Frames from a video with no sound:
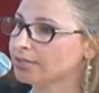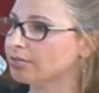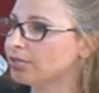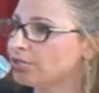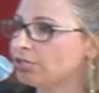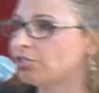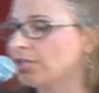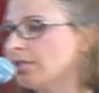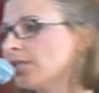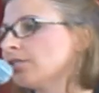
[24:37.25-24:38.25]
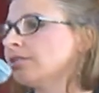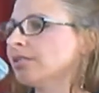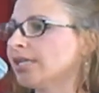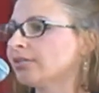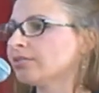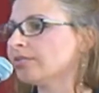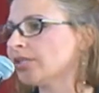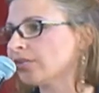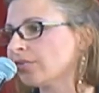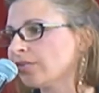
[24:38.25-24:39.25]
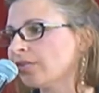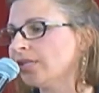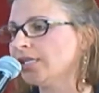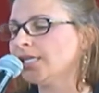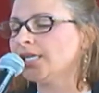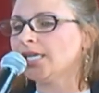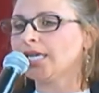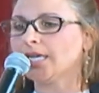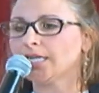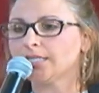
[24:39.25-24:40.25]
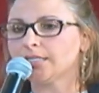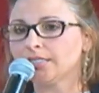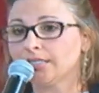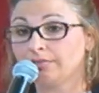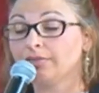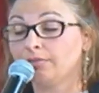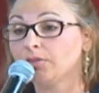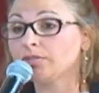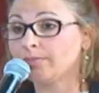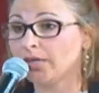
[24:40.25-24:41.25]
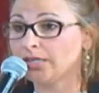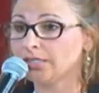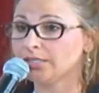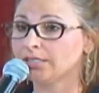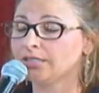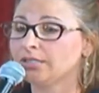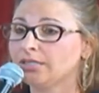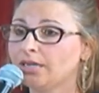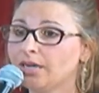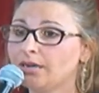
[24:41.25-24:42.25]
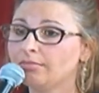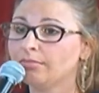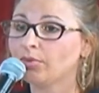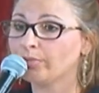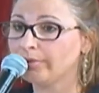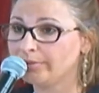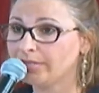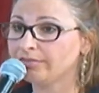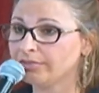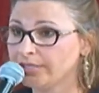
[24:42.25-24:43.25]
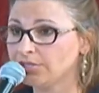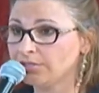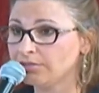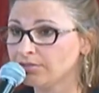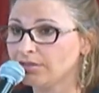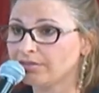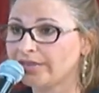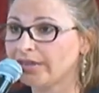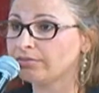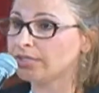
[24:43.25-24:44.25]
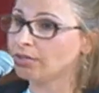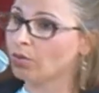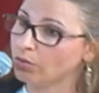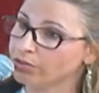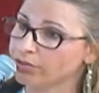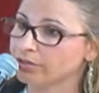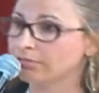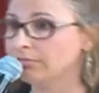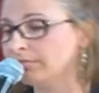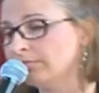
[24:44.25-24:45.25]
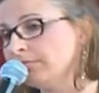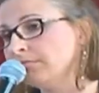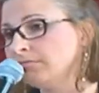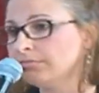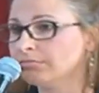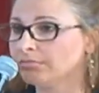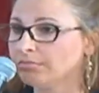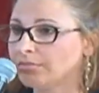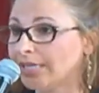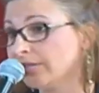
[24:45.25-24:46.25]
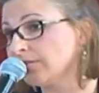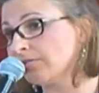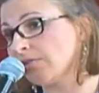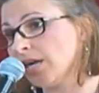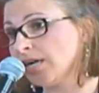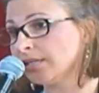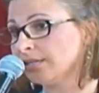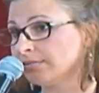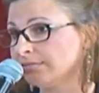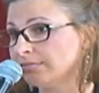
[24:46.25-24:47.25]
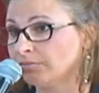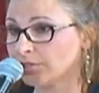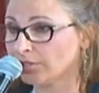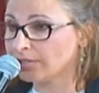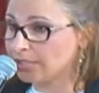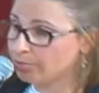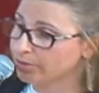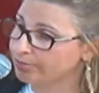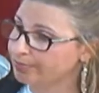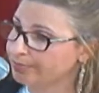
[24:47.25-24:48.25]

So in geological layers of the earth. And for the most part, um, more primitive creatures are found in older layers of rock, which are deeper.